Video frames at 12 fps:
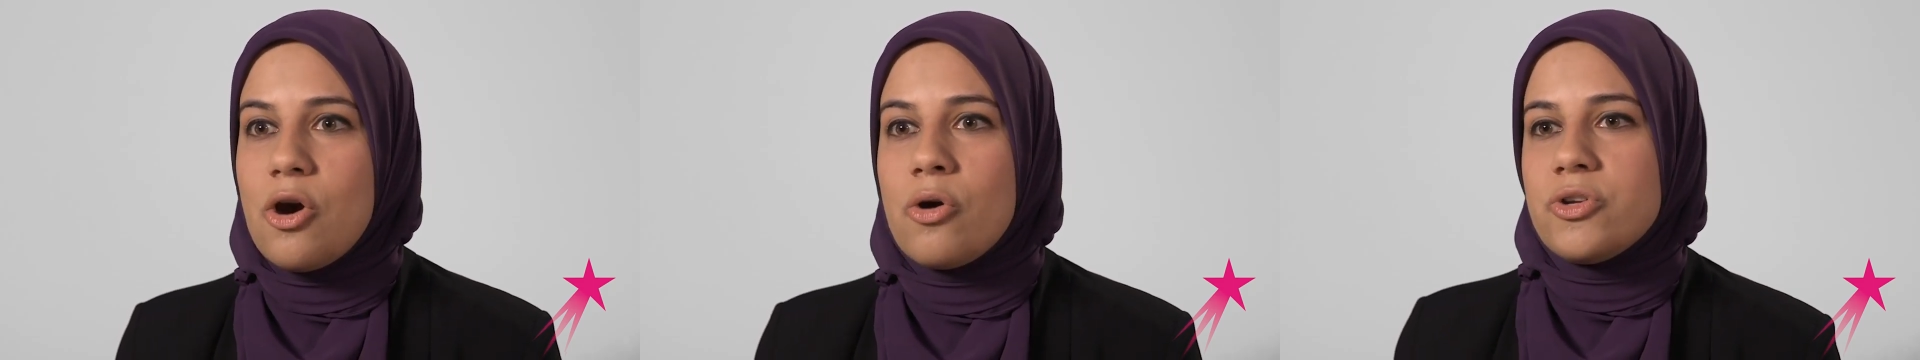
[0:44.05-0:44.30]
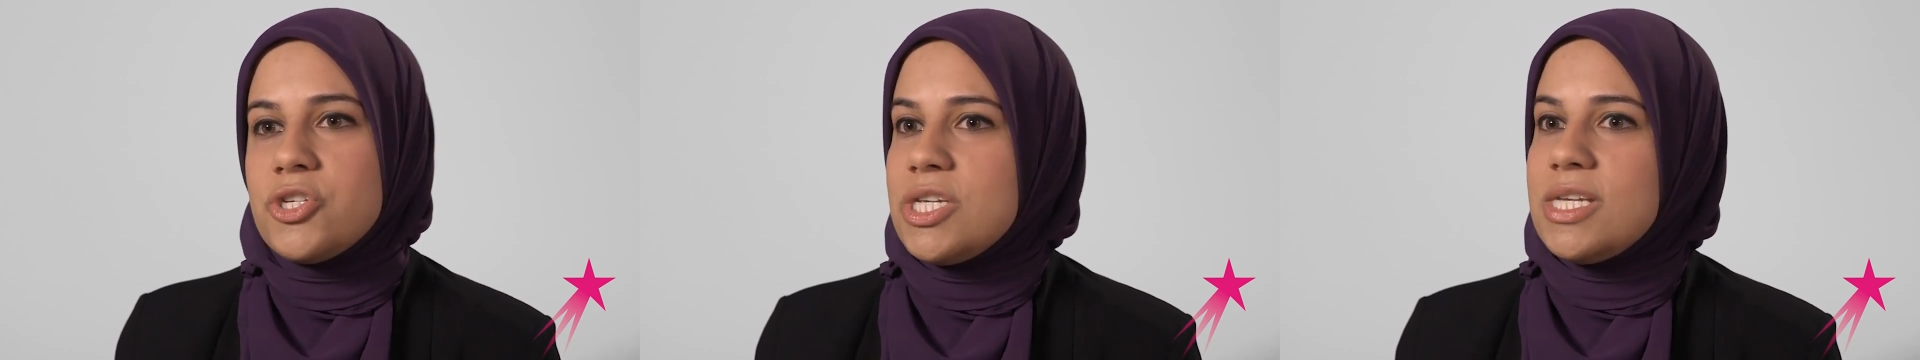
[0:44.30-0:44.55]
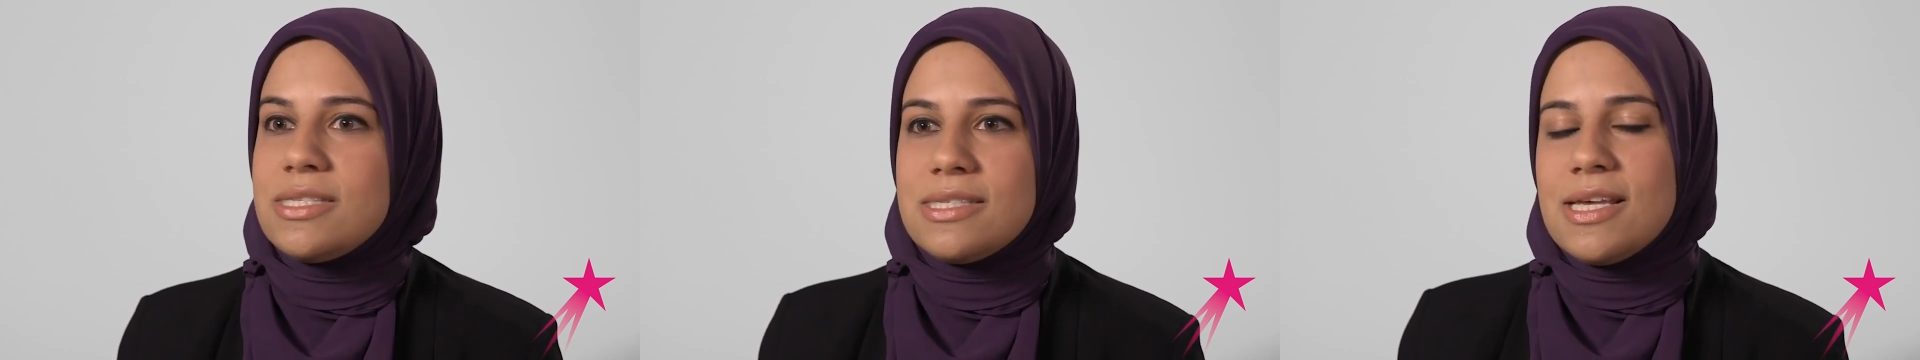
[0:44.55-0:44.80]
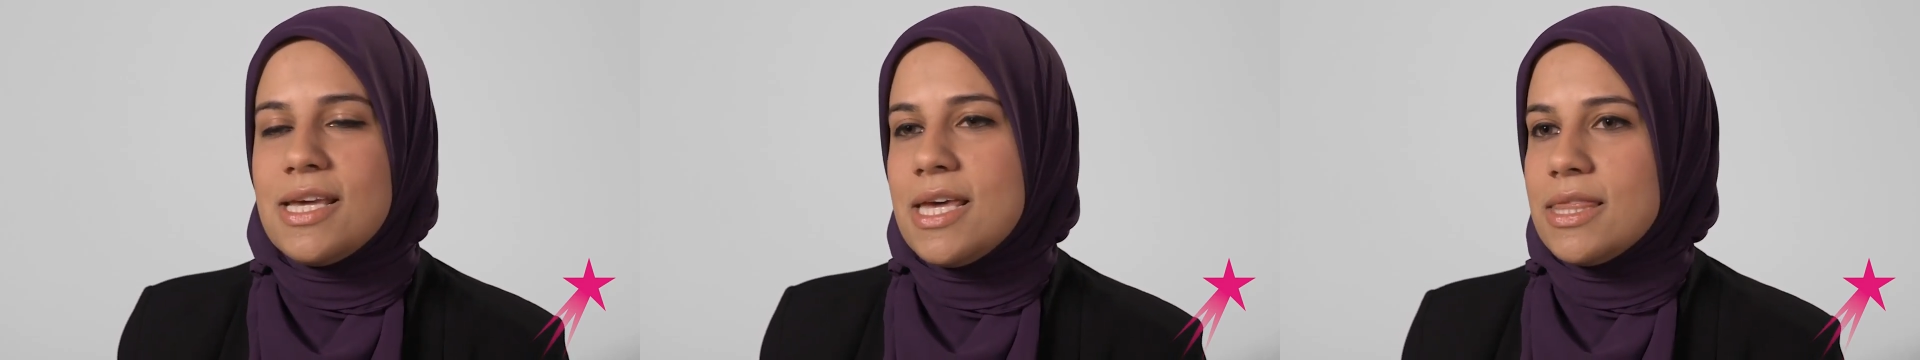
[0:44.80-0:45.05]
oh,
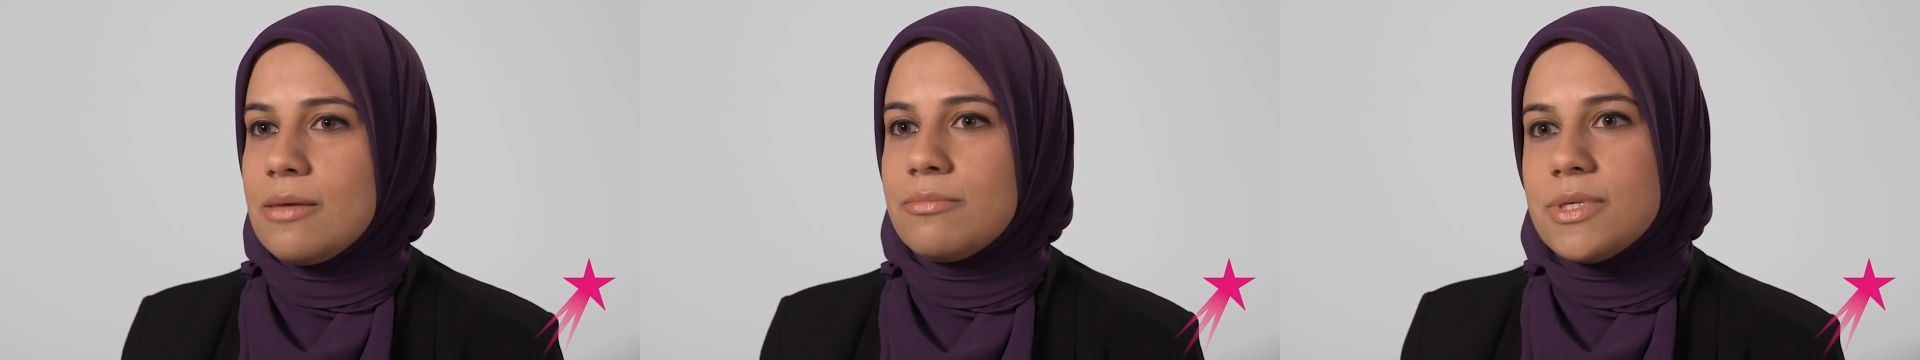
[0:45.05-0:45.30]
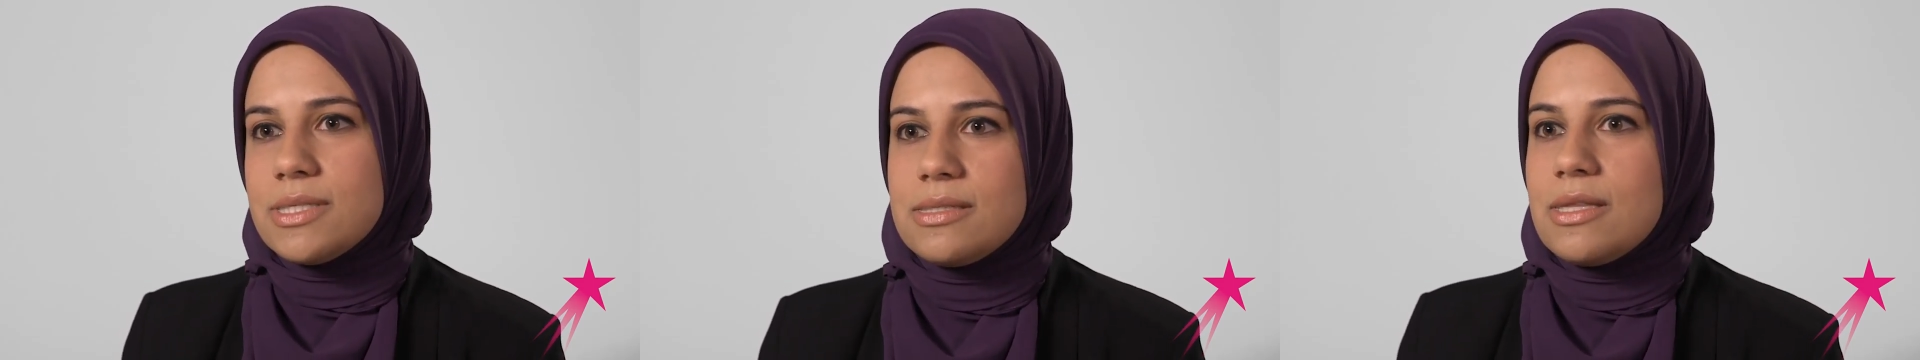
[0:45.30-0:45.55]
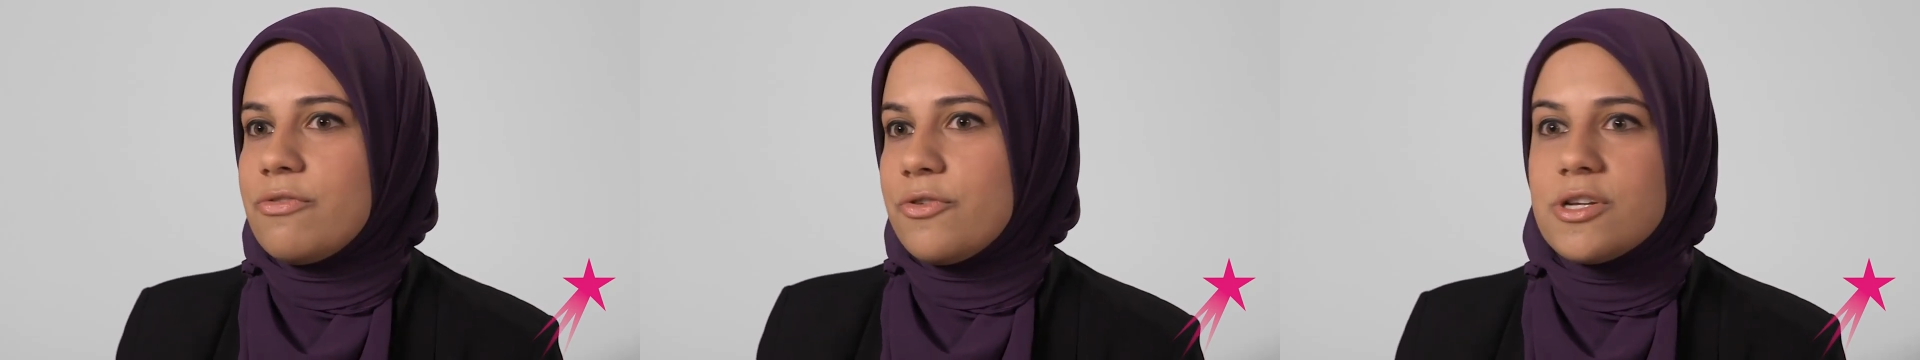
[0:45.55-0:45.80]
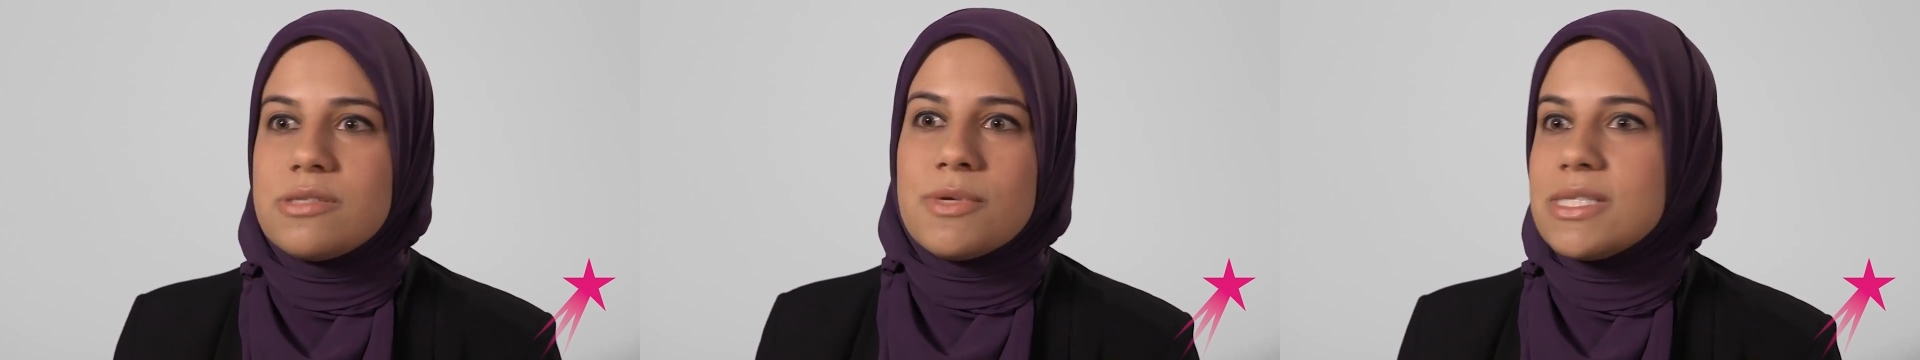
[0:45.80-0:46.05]
she's the, Mus the
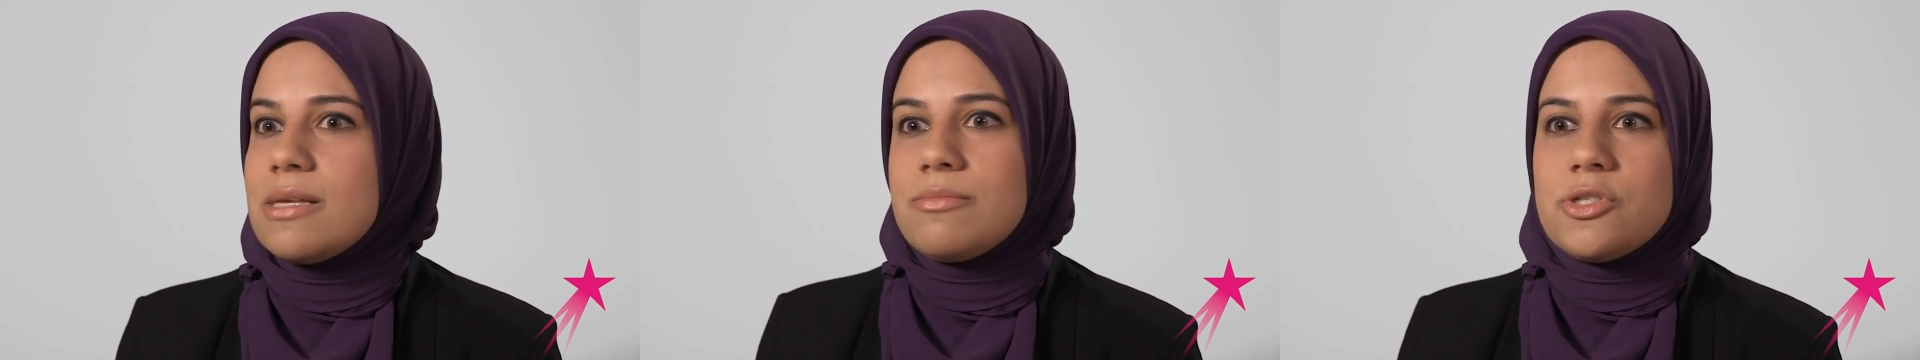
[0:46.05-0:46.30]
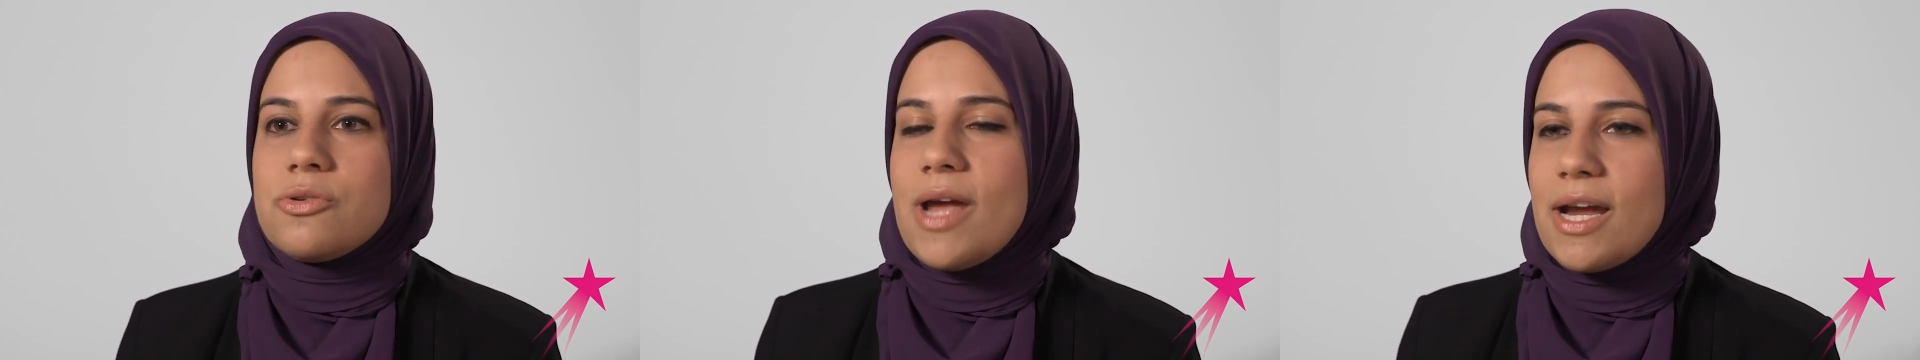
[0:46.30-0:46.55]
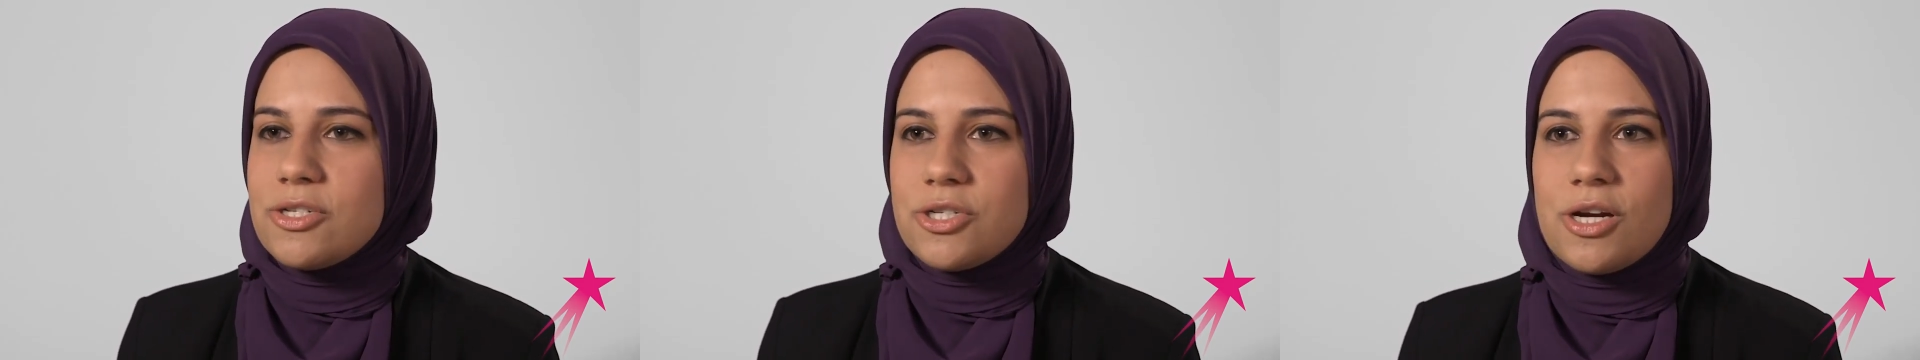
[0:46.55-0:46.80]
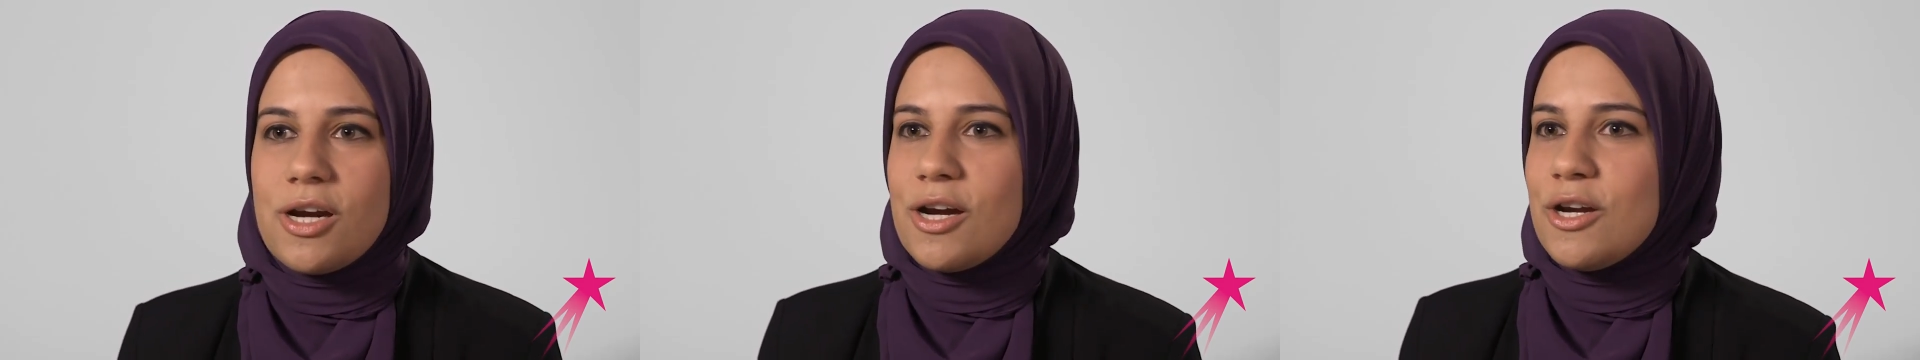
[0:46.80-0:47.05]
first Muslim
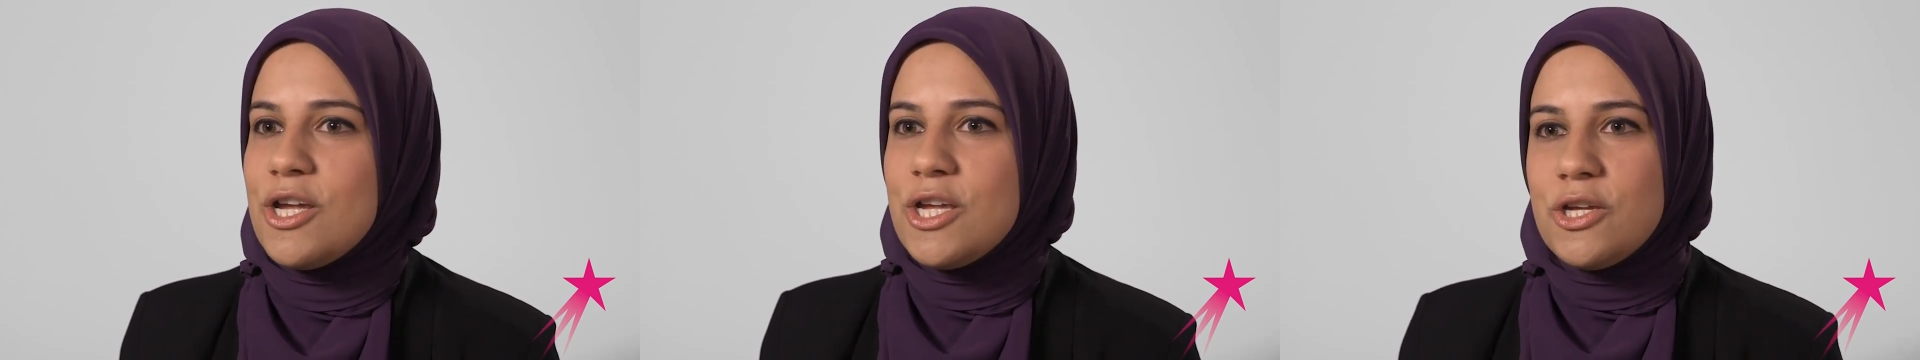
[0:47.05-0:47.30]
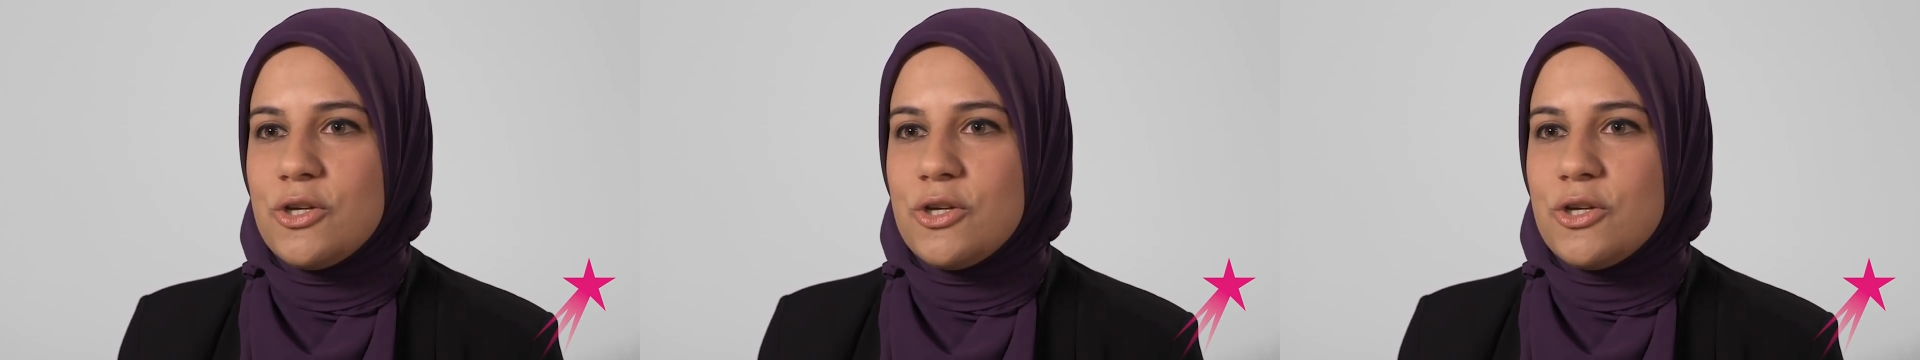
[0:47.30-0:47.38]
director